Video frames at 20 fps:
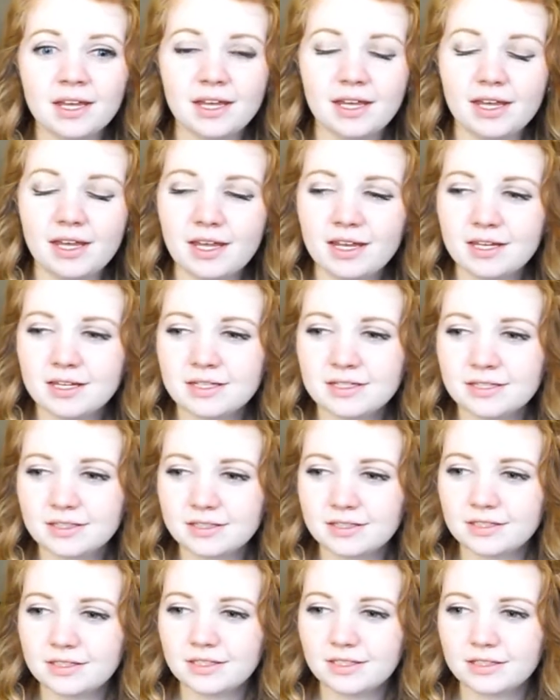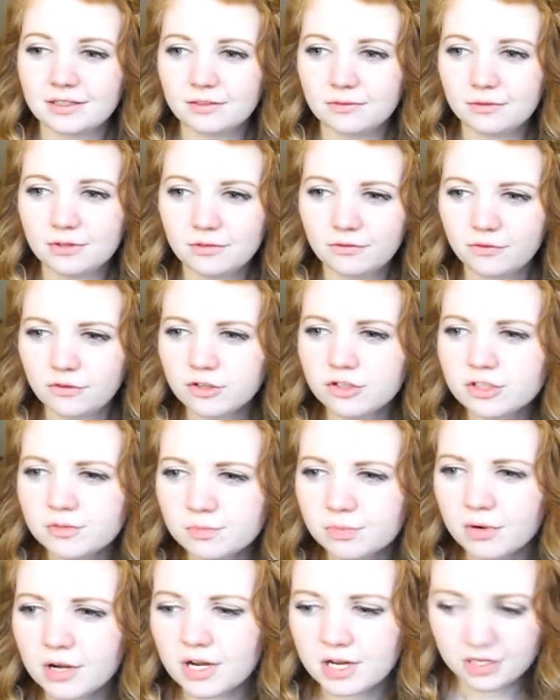and when you first
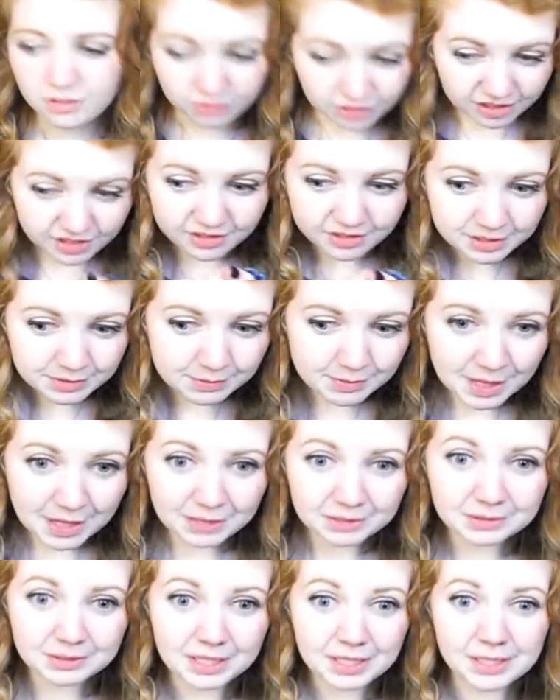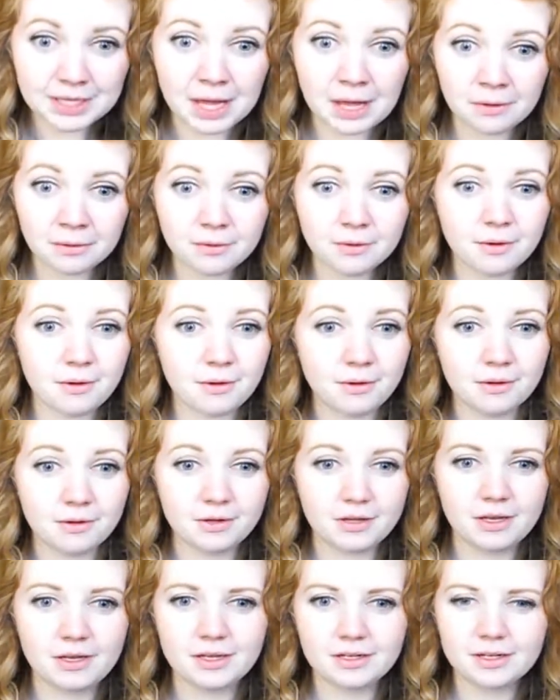spray it, you smell like alcohol,
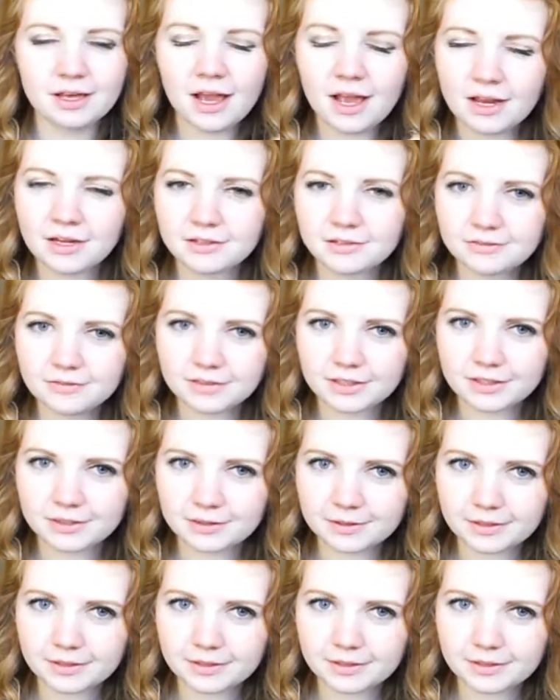and it kind of like,